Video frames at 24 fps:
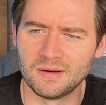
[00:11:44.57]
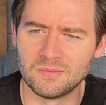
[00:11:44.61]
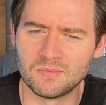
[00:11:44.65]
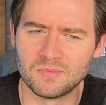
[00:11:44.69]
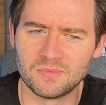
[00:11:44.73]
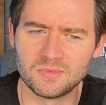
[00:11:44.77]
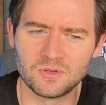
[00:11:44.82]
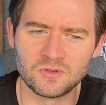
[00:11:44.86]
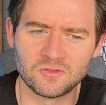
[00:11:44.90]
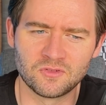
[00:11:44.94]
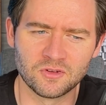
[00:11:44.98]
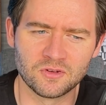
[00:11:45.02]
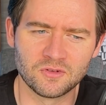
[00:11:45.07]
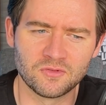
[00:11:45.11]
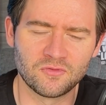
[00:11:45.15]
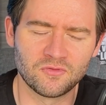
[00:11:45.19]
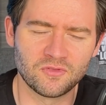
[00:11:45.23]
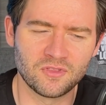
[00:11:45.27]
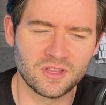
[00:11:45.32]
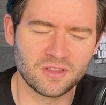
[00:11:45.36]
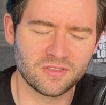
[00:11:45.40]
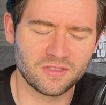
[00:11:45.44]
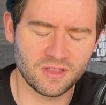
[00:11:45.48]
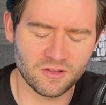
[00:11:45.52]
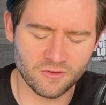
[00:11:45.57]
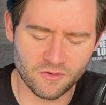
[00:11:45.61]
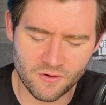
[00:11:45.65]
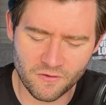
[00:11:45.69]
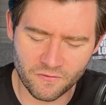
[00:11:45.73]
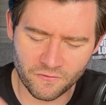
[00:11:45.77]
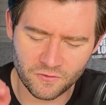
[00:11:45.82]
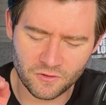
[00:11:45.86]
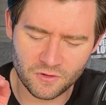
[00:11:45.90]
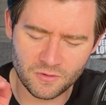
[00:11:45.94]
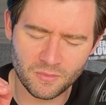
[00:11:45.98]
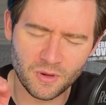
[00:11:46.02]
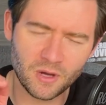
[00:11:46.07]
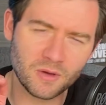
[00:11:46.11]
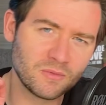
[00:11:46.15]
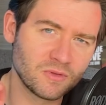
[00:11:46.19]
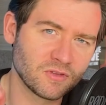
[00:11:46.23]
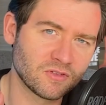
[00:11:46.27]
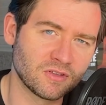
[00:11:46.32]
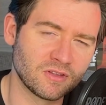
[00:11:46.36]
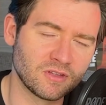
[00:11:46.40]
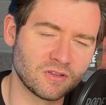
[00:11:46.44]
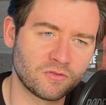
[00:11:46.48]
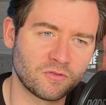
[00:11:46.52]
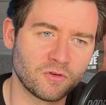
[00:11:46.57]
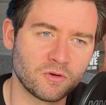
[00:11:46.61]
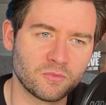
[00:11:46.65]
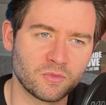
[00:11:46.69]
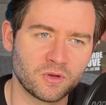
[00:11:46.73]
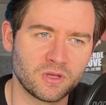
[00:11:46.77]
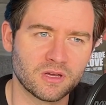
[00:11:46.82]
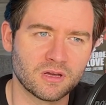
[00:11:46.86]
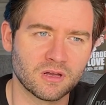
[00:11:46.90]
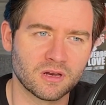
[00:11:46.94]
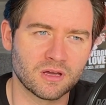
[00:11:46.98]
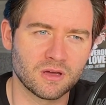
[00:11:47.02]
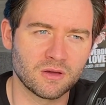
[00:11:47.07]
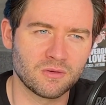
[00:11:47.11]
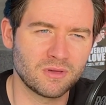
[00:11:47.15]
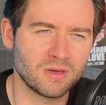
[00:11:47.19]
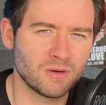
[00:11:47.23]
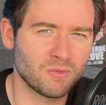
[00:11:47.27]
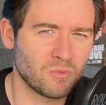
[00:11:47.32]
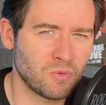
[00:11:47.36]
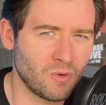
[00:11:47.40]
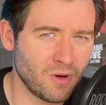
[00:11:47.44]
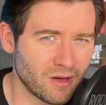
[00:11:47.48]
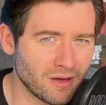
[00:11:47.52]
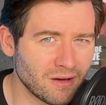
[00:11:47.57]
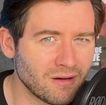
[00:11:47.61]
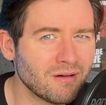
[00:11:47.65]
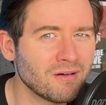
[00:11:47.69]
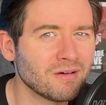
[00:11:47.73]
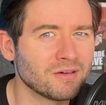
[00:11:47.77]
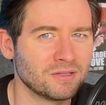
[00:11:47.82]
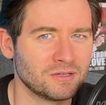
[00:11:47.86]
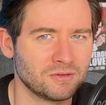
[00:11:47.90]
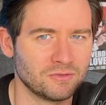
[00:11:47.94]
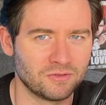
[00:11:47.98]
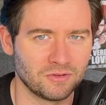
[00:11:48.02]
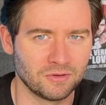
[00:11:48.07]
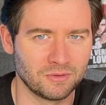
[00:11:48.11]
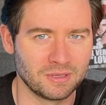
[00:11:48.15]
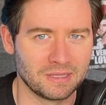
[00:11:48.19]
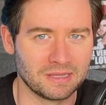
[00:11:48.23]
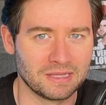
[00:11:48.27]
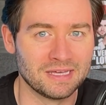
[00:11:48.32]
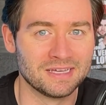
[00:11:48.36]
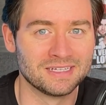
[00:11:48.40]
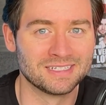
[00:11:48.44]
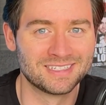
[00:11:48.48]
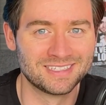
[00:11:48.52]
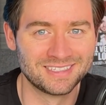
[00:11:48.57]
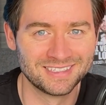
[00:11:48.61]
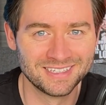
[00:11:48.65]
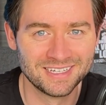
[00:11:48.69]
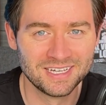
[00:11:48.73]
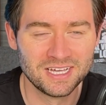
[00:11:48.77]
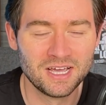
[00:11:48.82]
you sort of, there are a few moments in this film where you kind of go, yeah, why are you doing this?